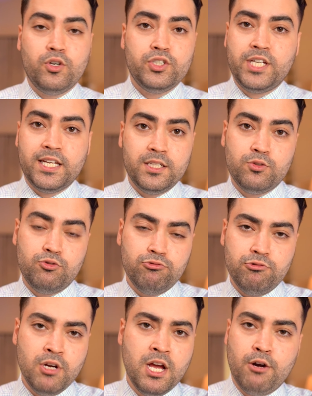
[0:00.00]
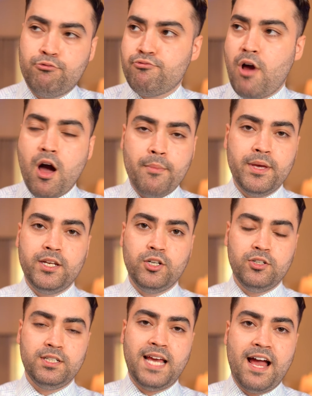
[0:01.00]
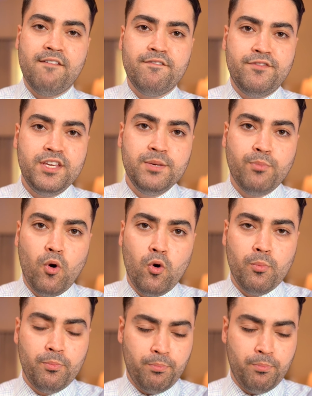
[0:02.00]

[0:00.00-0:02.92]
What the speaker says: get into Robinhood and Webull.